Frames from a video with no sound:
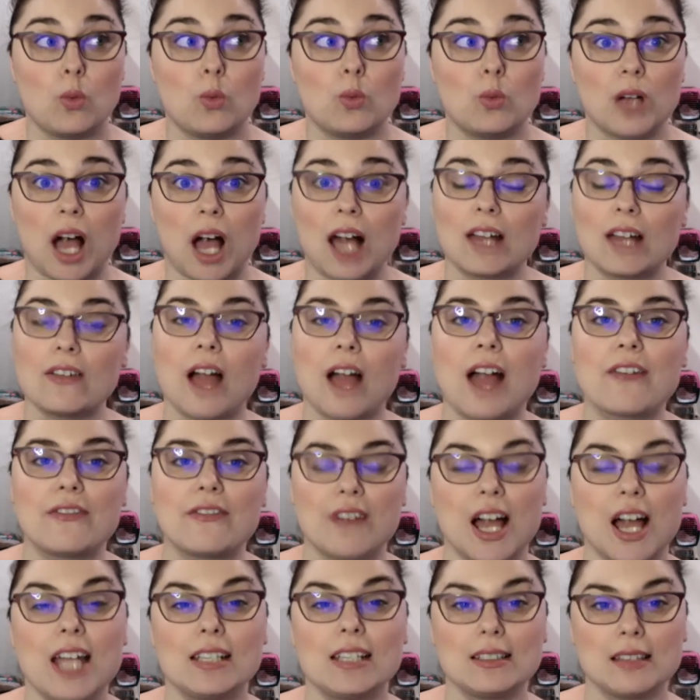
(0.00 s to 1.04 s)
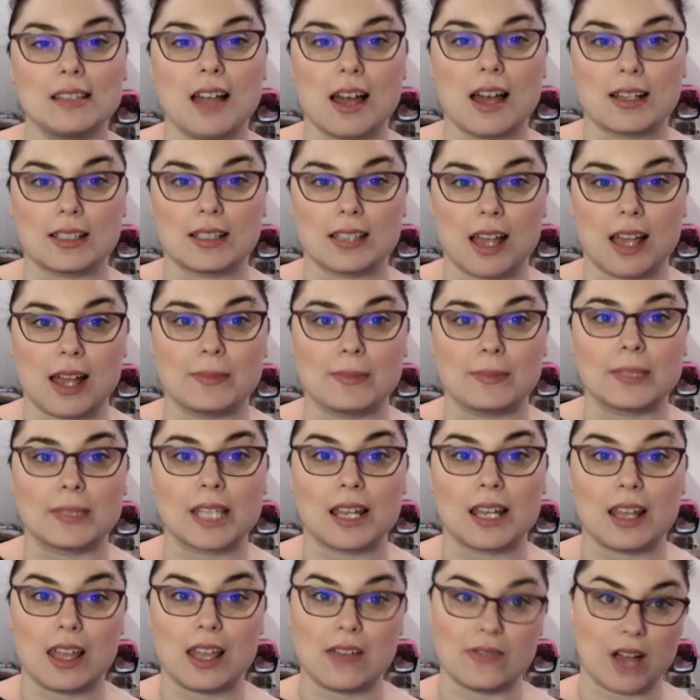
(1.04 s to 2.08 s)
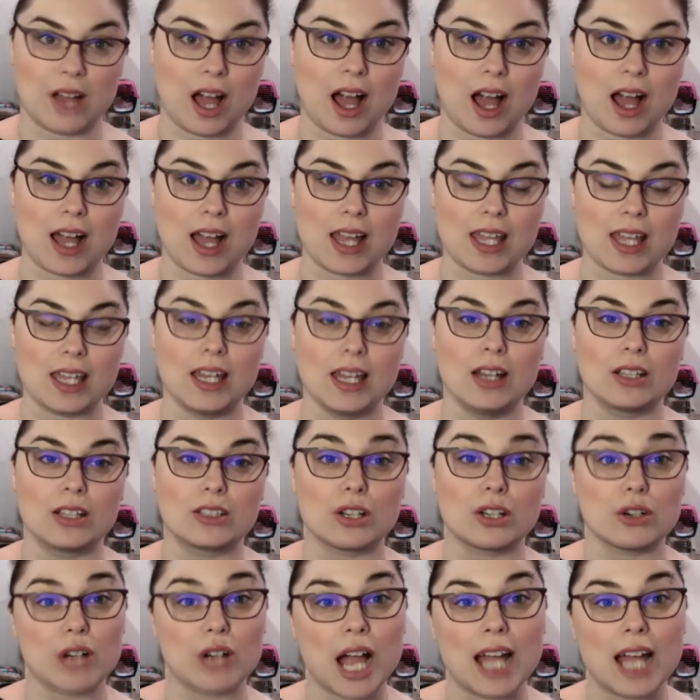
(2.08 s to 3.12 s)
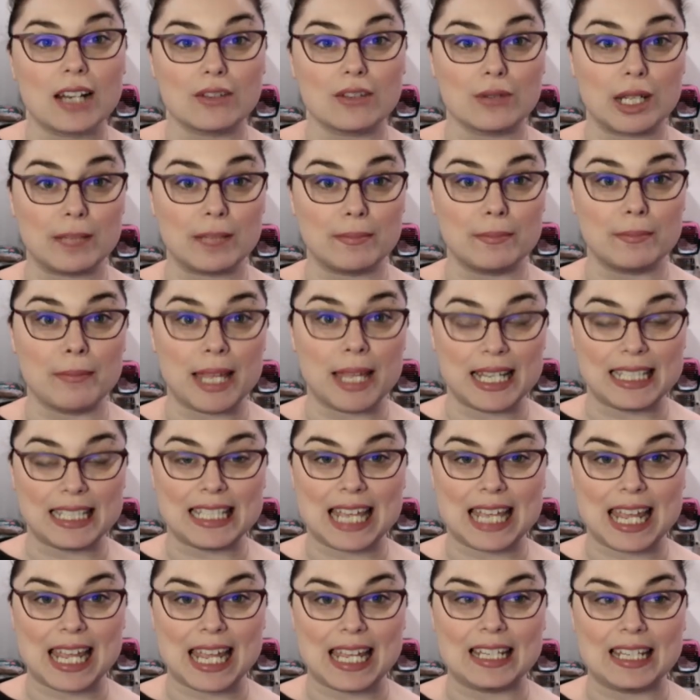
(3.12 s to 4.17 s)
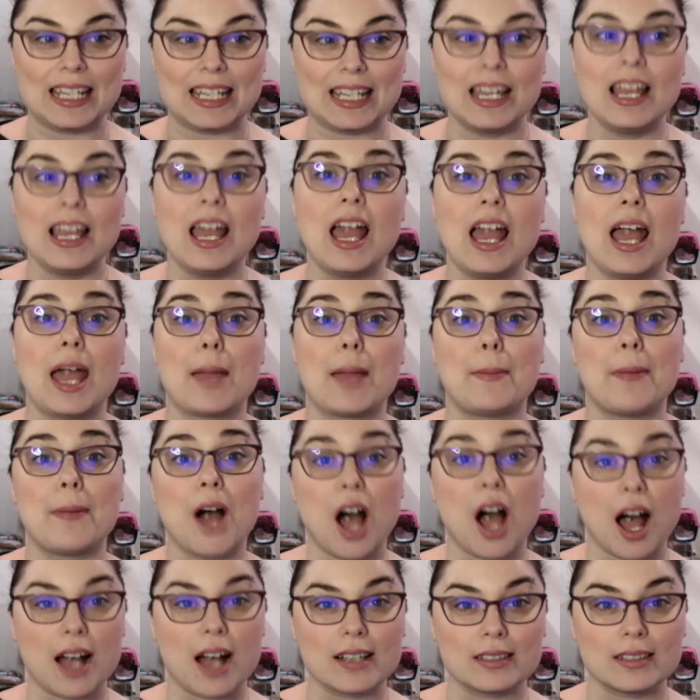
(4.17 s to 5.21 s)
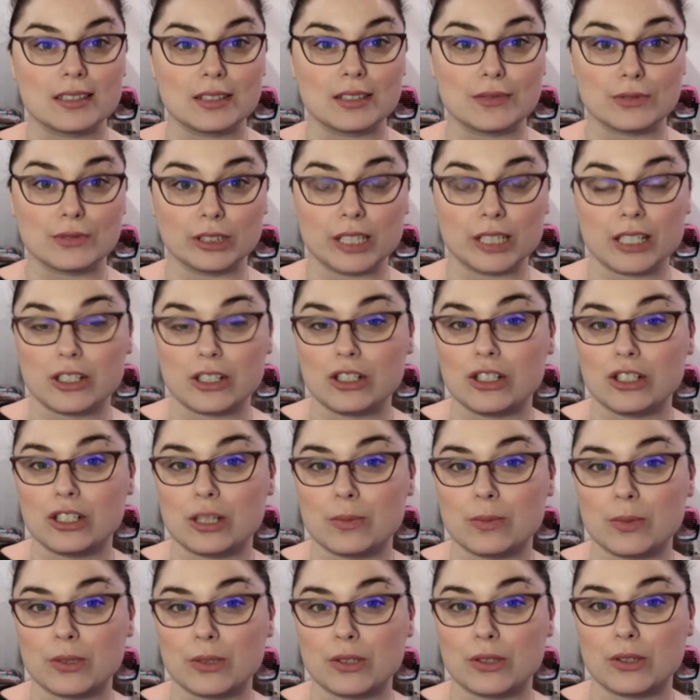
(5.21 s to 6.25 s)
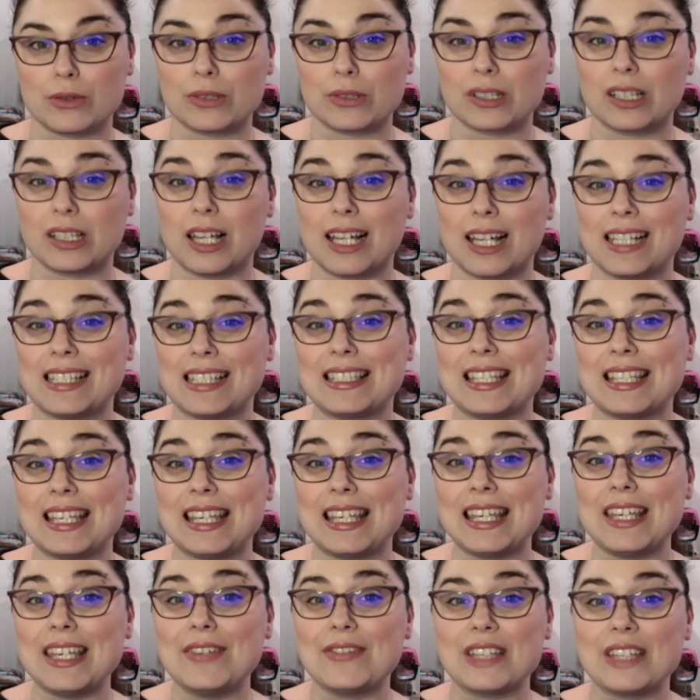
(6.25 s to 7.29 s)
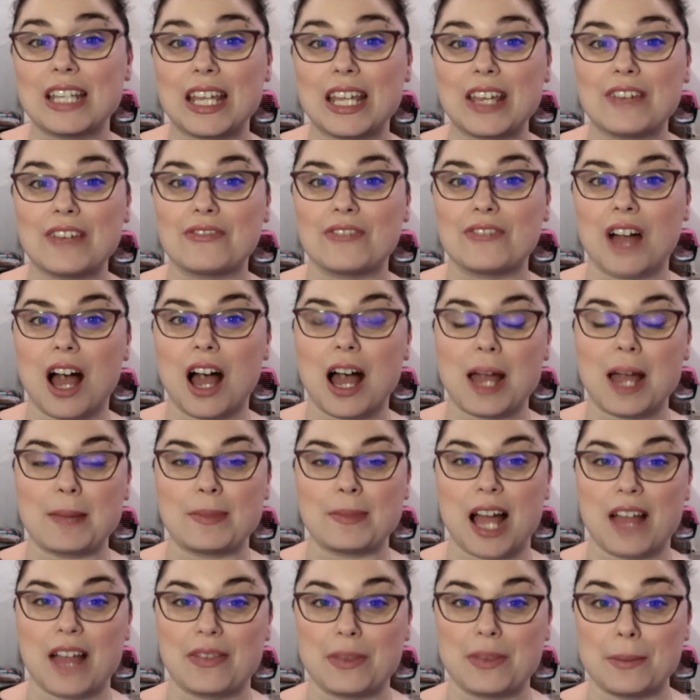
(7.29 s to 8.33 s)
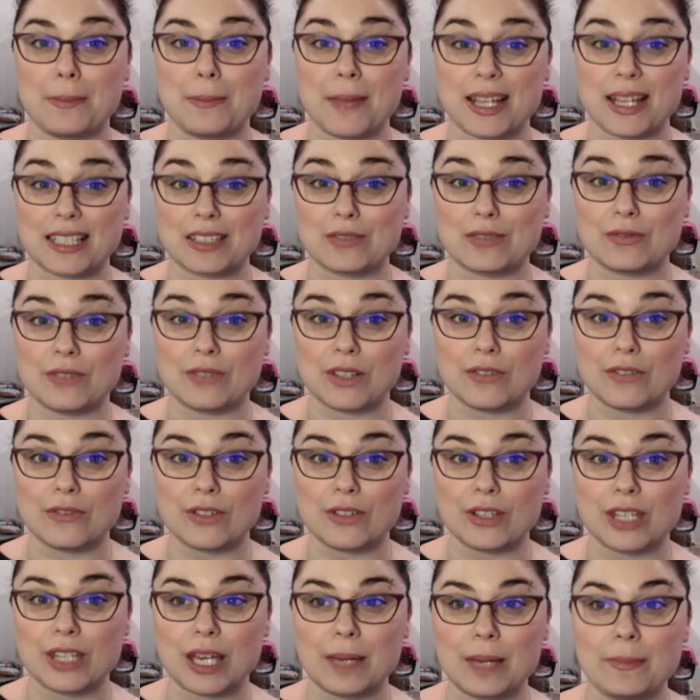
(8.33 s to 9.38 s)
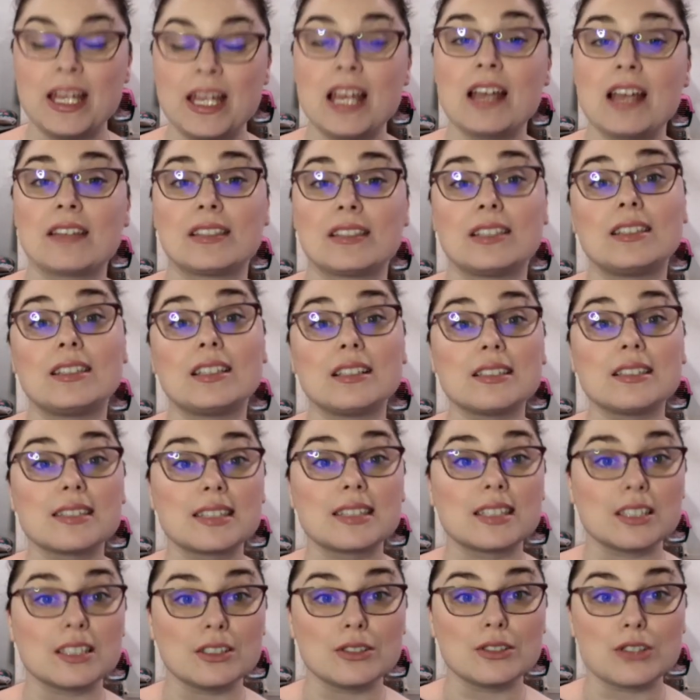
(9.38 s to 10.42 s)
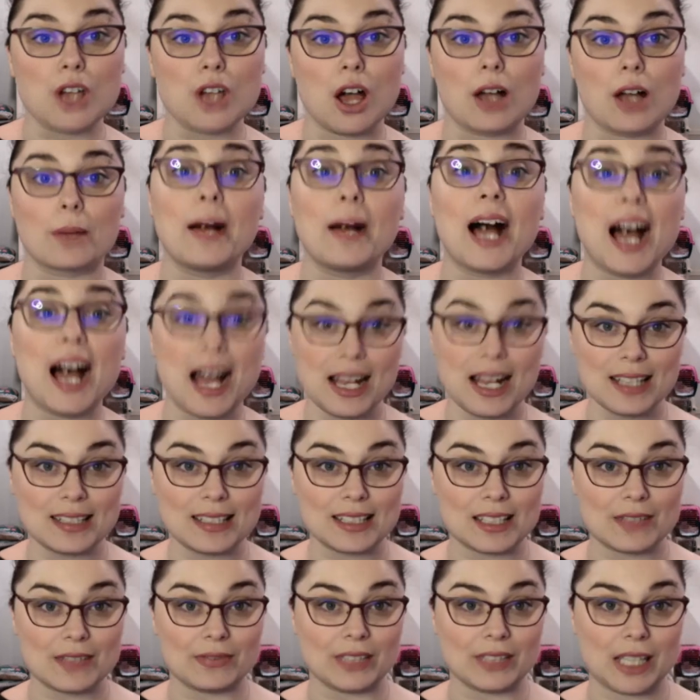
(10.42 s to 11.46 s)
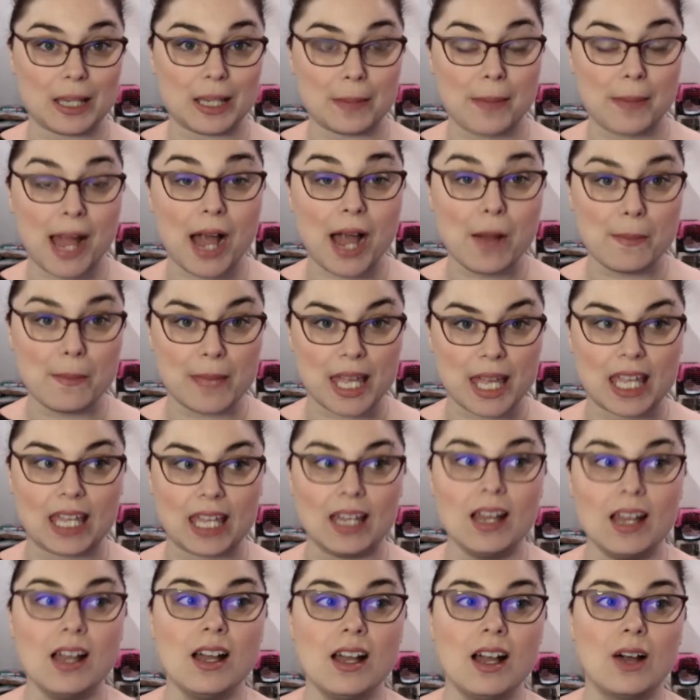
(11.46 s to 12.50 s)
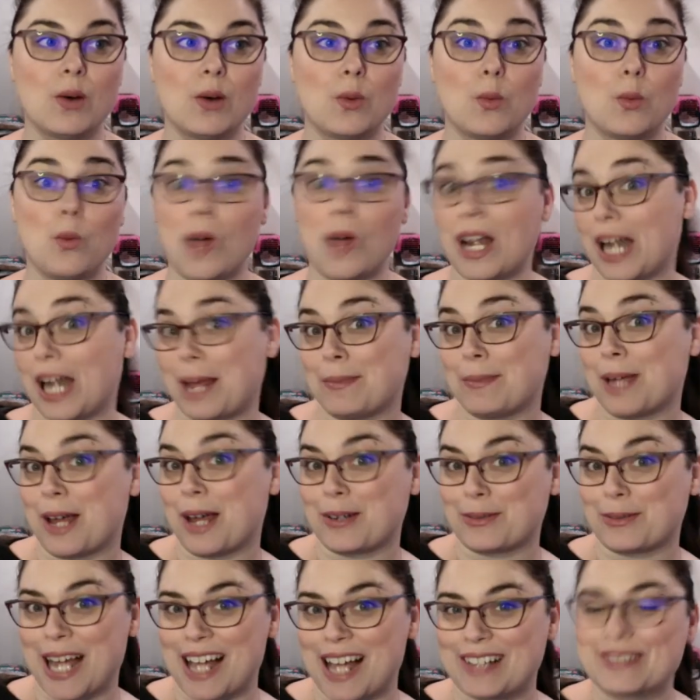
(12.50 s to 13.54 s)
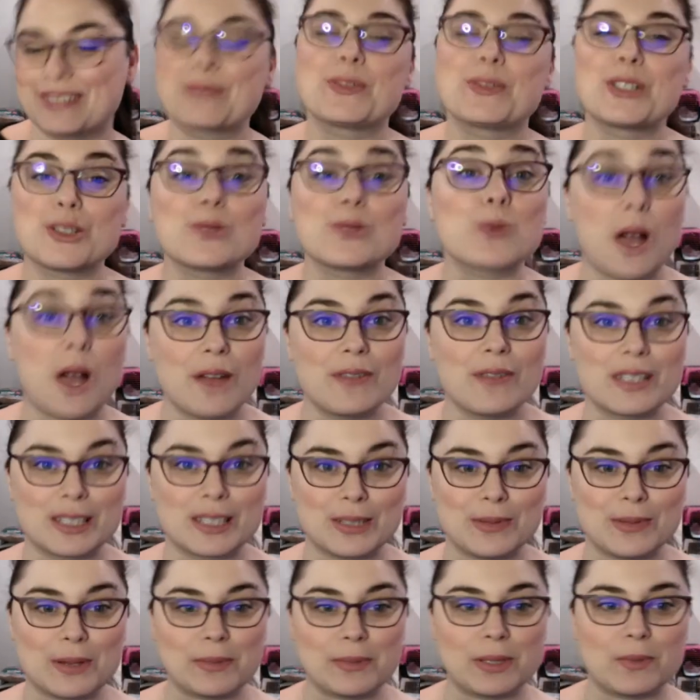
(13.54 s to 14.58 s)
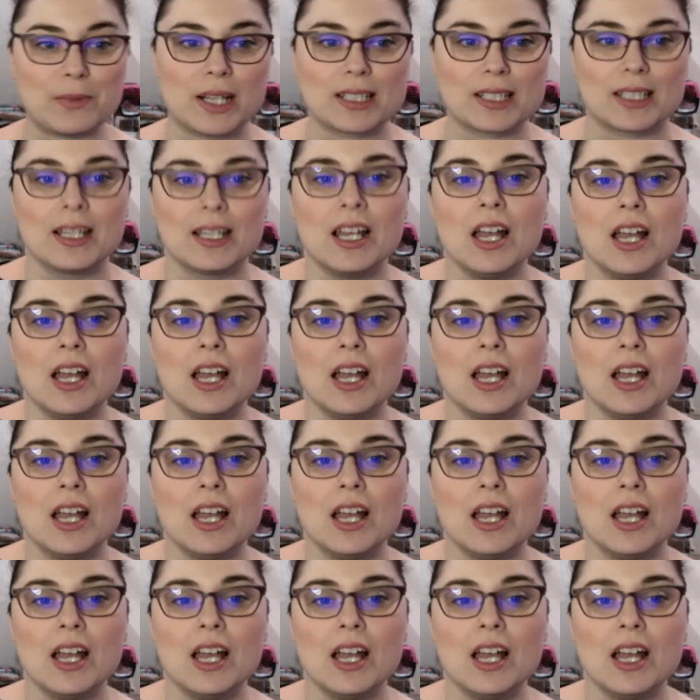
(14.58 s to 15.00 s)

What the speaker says: I find a lot of times that if I try to maintain a positive relationship with those clients, even if I'm not the best fit for them, then they'll still talk positively about me when I'm not around, which is obviously what we want.